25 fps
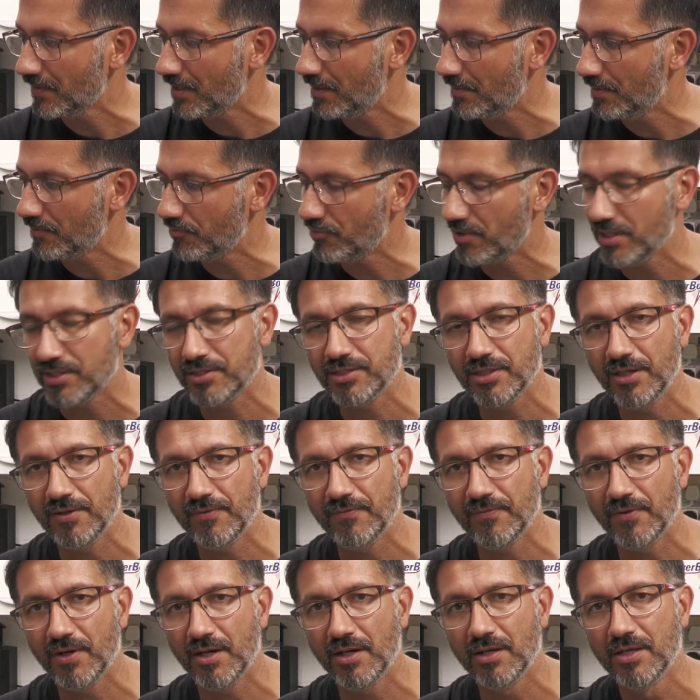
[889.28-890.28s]
I'm impressed so
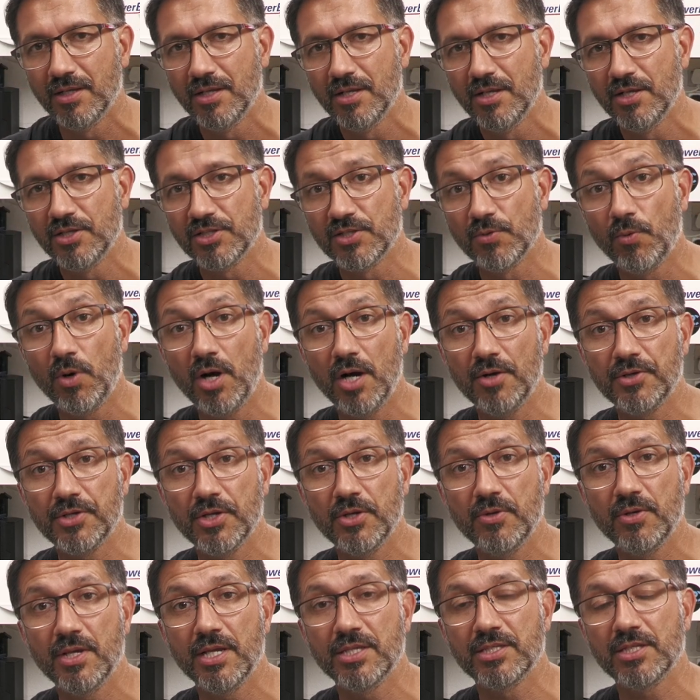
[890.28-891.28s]
far. So what I'll
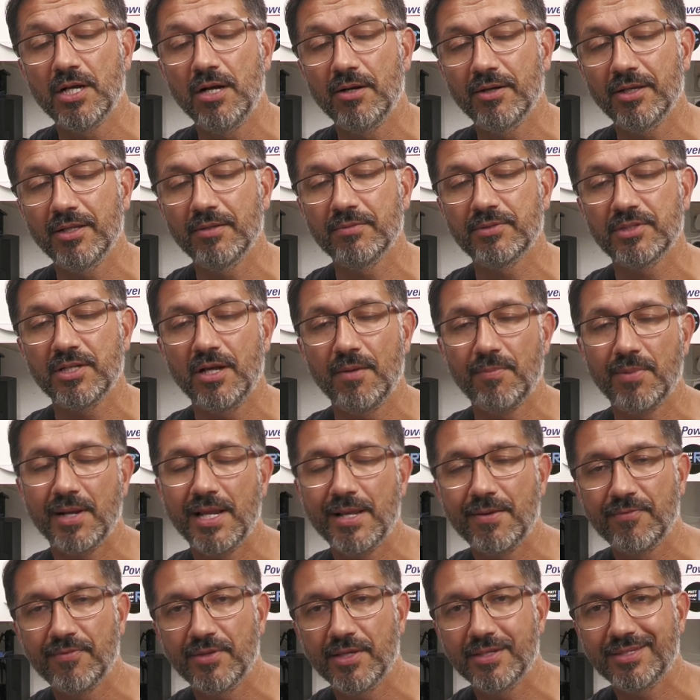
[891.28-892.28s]
do is I'm going to start
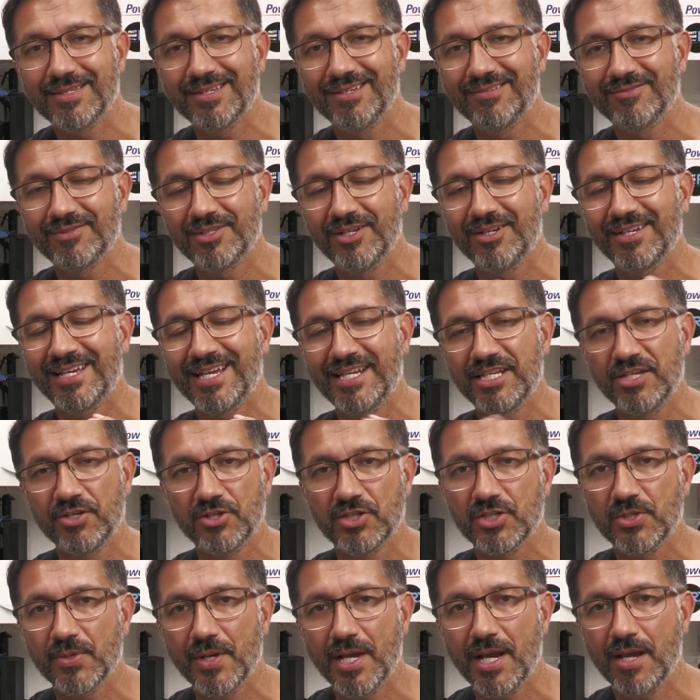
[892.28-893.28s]
playing with this and start getting
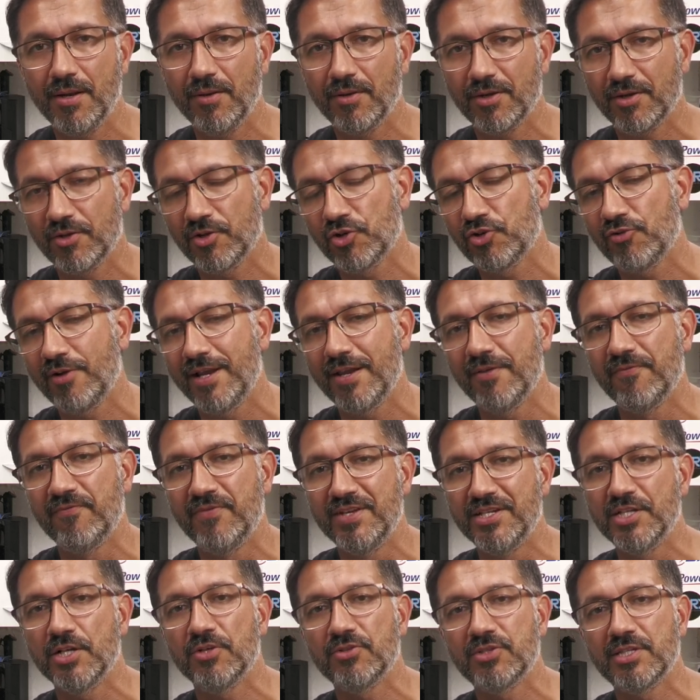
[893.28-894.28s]
used to it, and I'm going to create a
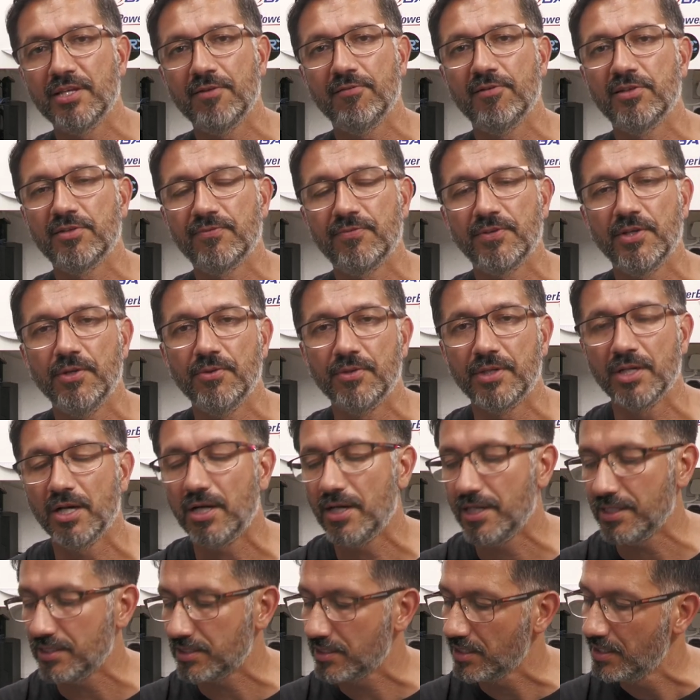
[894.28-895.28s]
video series for you
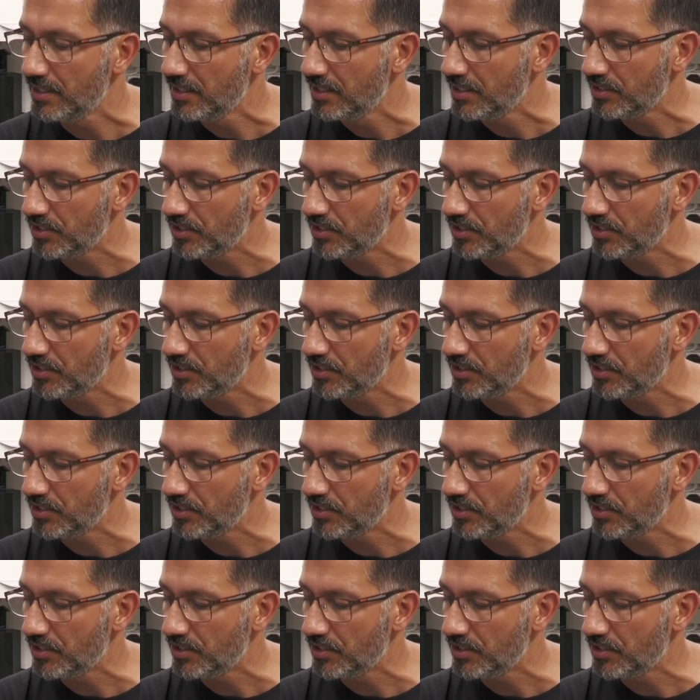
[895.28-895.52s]
guys.